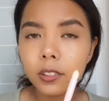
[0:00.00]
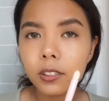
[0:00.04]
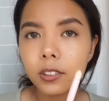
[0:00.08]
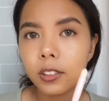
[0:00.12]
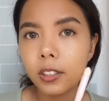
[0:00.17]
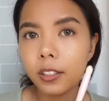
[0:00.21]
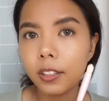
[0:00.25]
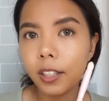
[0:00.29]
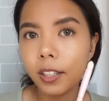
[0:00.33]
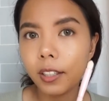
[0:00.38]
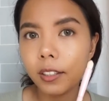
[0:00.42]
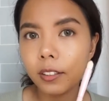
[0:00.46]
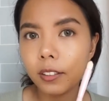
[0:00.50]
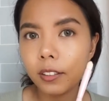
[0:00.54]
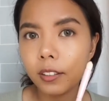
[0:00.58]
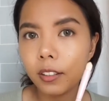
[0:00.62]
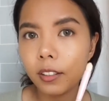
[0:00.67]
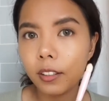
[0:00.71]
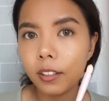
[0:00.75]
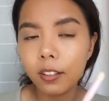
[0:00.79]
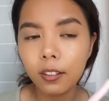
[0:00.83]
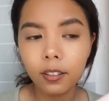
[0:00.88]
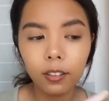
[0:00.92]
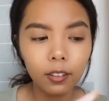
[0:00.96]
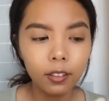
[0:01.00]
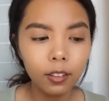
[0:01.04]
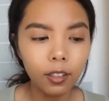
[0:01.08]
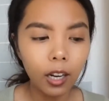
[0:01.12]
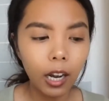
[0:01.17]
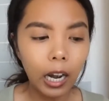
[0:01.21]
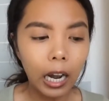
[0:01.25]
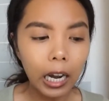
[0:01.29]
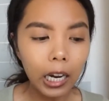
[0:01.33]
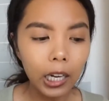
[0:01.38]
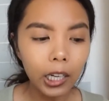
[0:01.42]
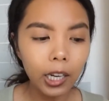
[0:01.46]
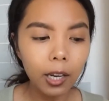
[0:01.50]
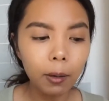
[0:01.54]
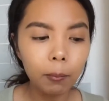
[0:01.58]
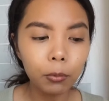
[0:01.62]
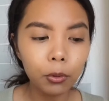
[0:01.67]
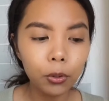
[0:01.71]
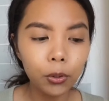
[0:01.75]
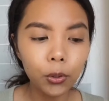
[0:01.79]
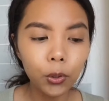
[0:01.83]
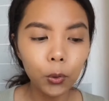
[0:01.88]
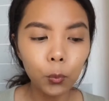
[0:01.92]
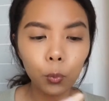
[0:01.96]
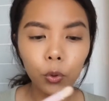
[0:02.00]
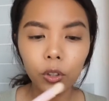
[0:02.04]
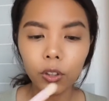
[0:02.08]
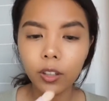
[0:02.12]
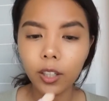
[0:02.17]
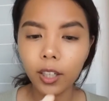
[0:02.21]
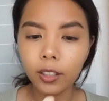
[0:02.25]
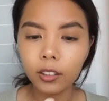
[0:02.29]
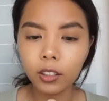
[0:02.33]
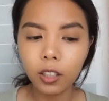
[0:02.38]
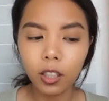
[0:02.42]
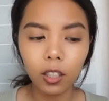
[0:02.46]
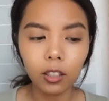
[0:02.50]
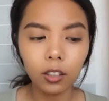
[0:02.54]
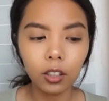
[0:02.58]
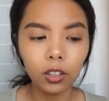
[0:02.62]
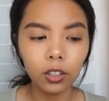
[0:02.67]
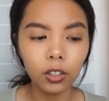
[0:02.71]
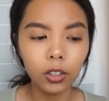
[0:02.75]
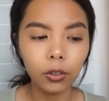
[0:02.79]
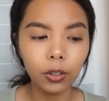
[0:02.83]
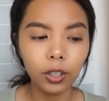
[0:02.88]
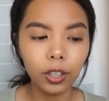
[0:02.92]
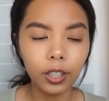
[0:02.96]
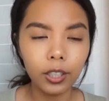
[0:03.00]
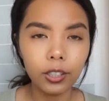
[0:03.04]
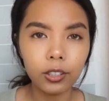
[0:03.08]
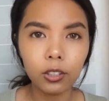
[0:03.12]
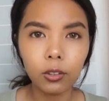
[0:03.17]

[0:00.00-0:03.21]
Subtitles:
See that? I am good with that color already.